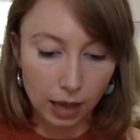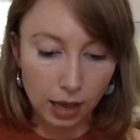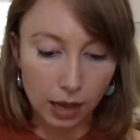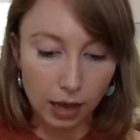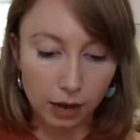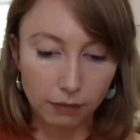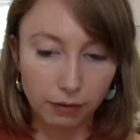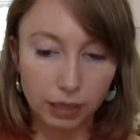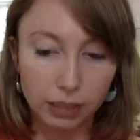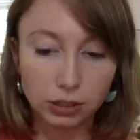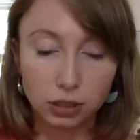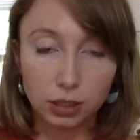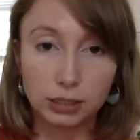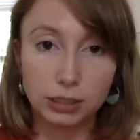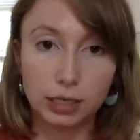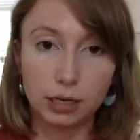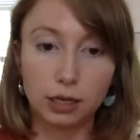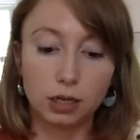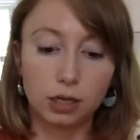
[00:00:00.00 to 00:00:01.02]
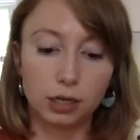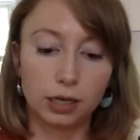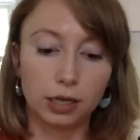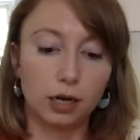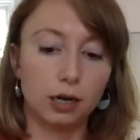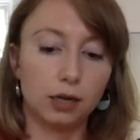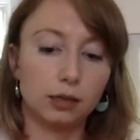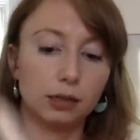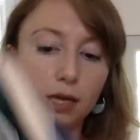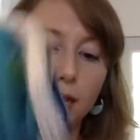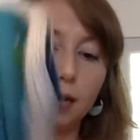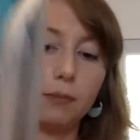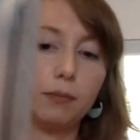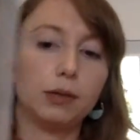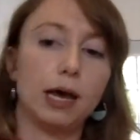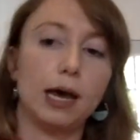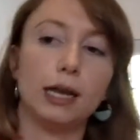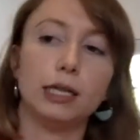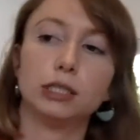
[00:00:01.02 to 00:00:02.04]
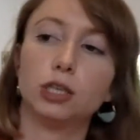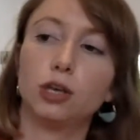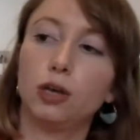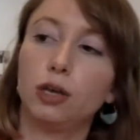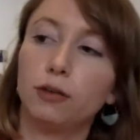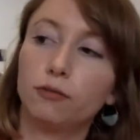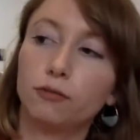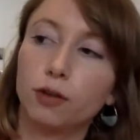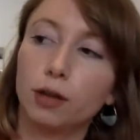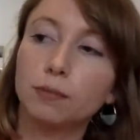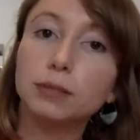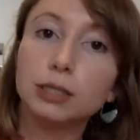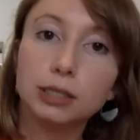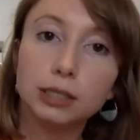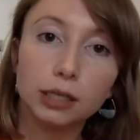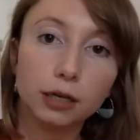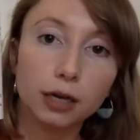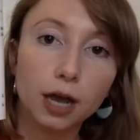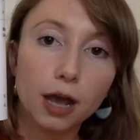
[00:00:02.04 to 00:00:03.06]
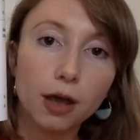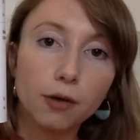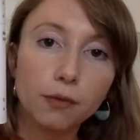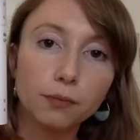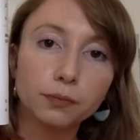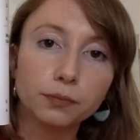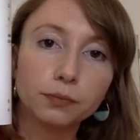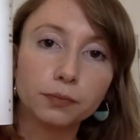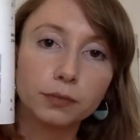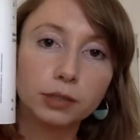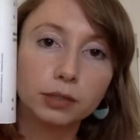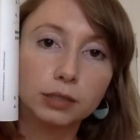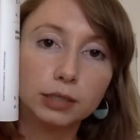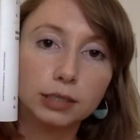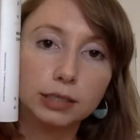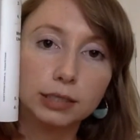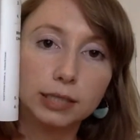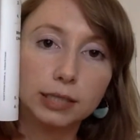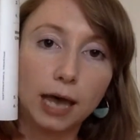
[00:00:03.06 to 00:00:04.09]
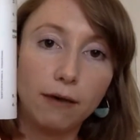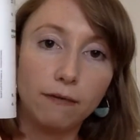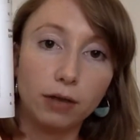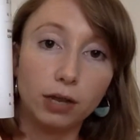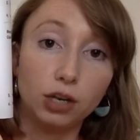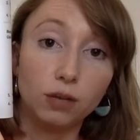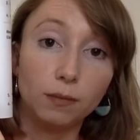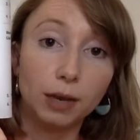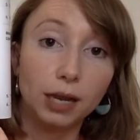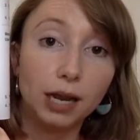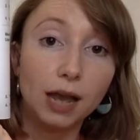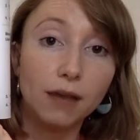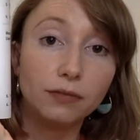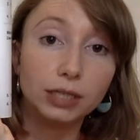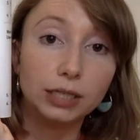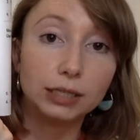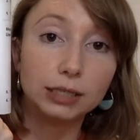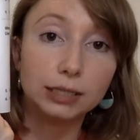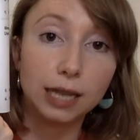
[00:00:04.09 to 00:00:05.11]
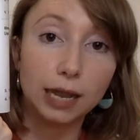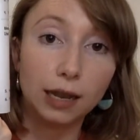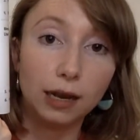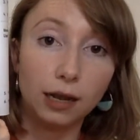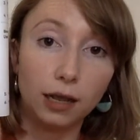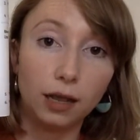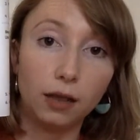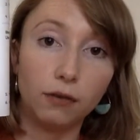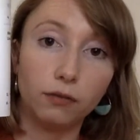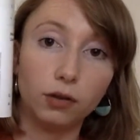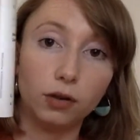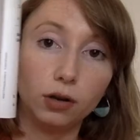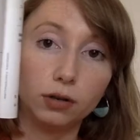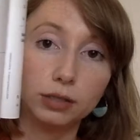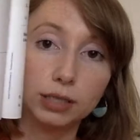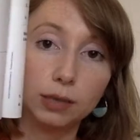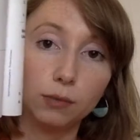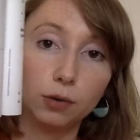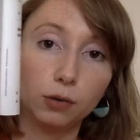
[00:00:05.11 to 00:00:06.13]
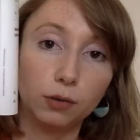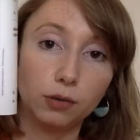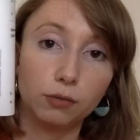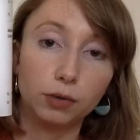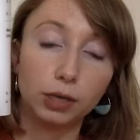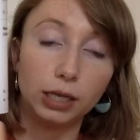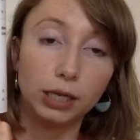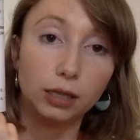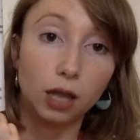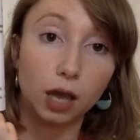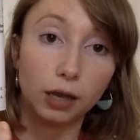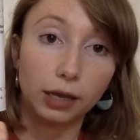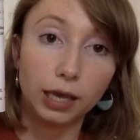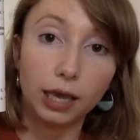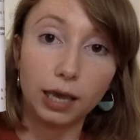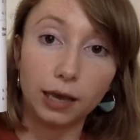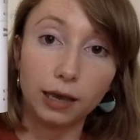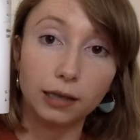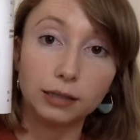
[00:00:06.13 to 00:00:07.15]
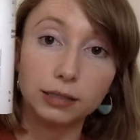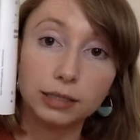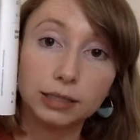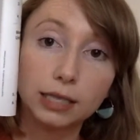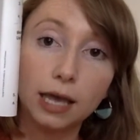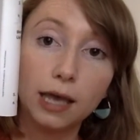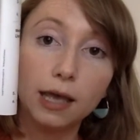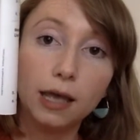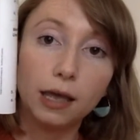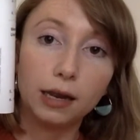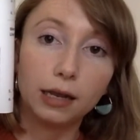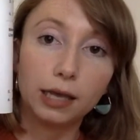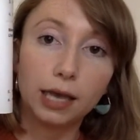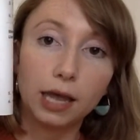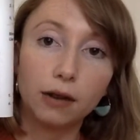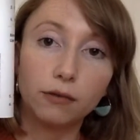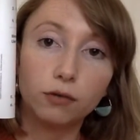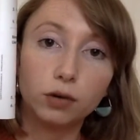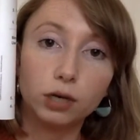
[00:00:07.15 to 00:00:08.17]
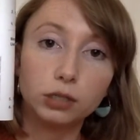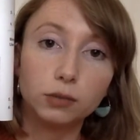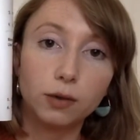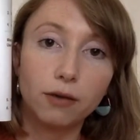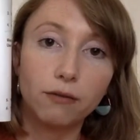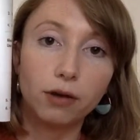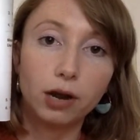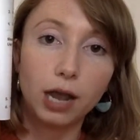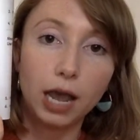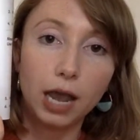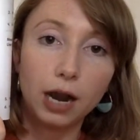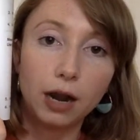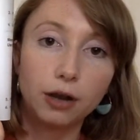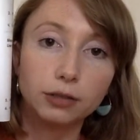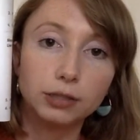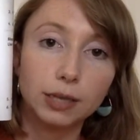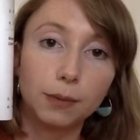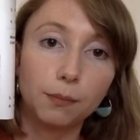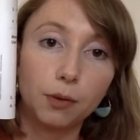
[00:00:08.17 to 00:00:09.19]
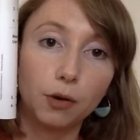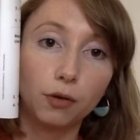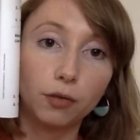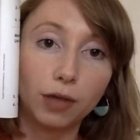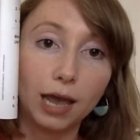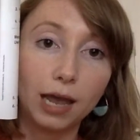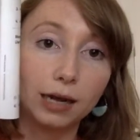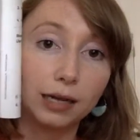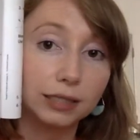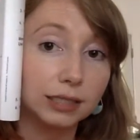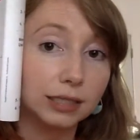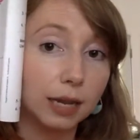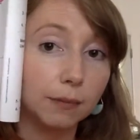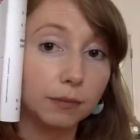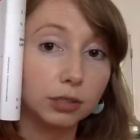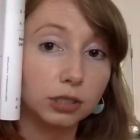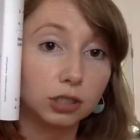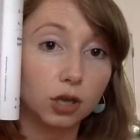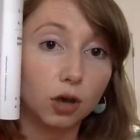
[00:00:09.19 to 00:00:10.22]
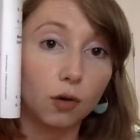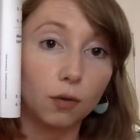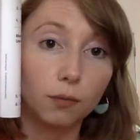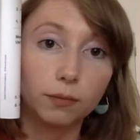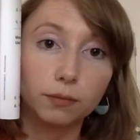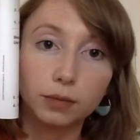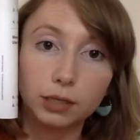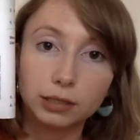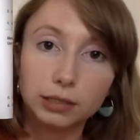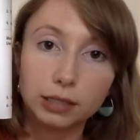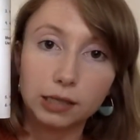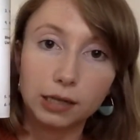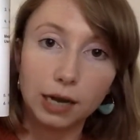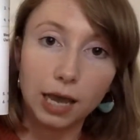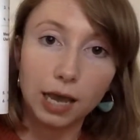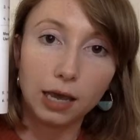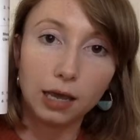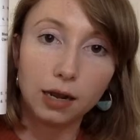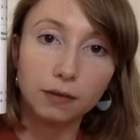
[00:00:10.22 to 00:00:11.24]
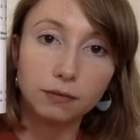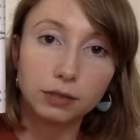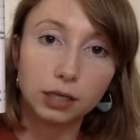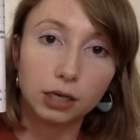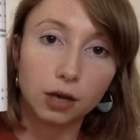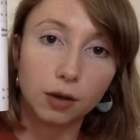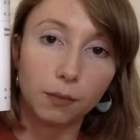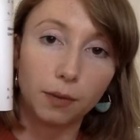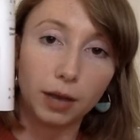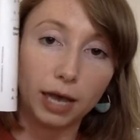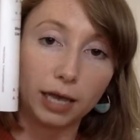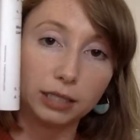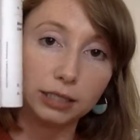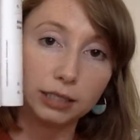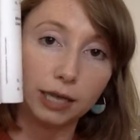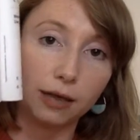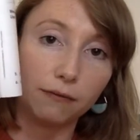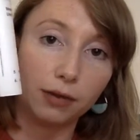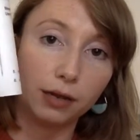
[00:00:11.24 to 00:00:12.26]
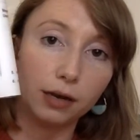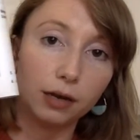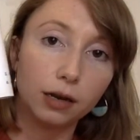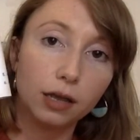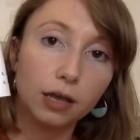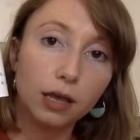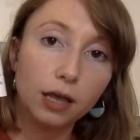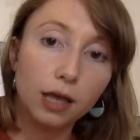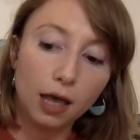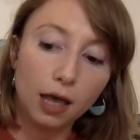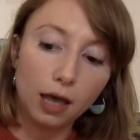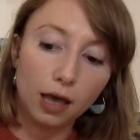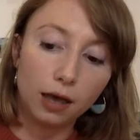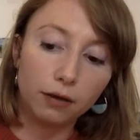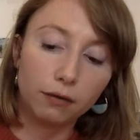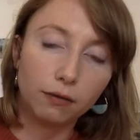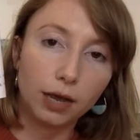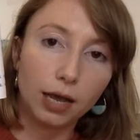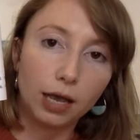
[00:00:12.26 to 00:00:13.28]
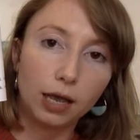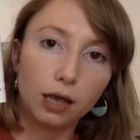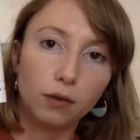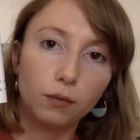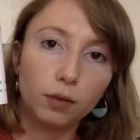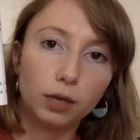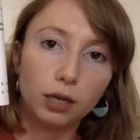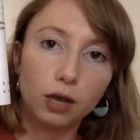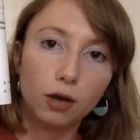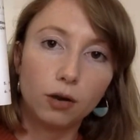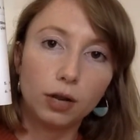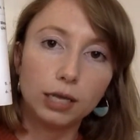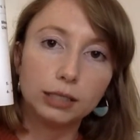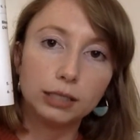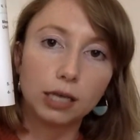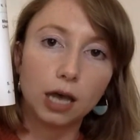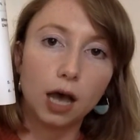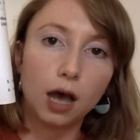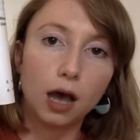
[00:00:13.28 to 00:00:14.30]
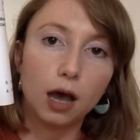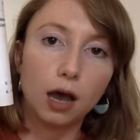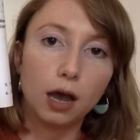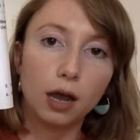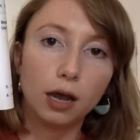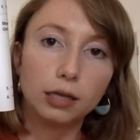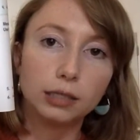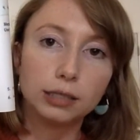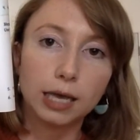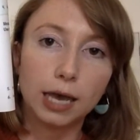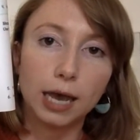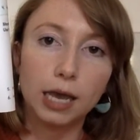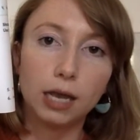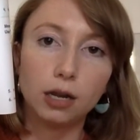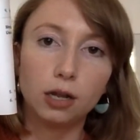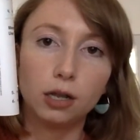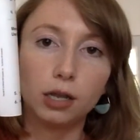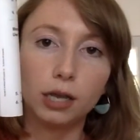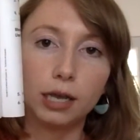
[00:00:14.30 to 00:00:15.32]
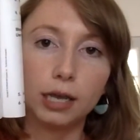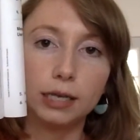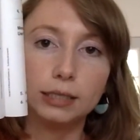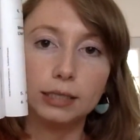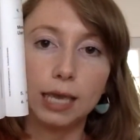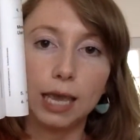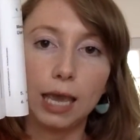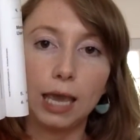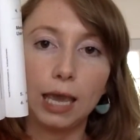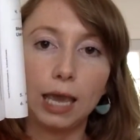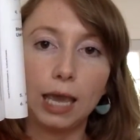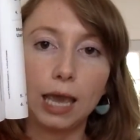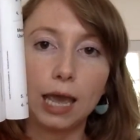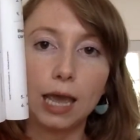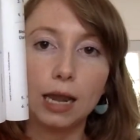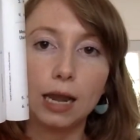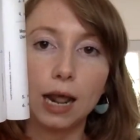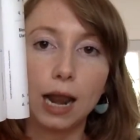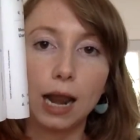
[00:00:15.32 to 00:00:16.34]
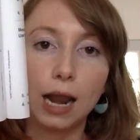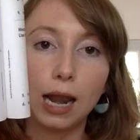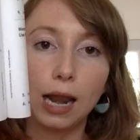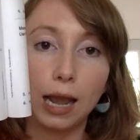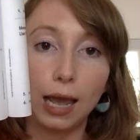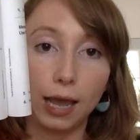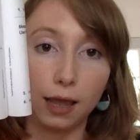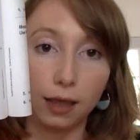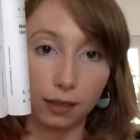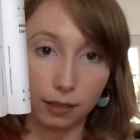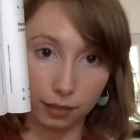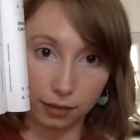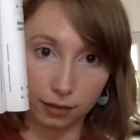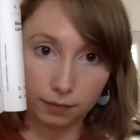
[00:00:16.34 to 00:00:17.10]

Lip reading: All right, so let's take a look at our line plot. It's going from 0 to 7. You might have to extend it if you know someone with really long hands. And again, of course, we have our arrows at both ends because numbers go into the negatives. They go past 7. All right, and we notice our title is hand length.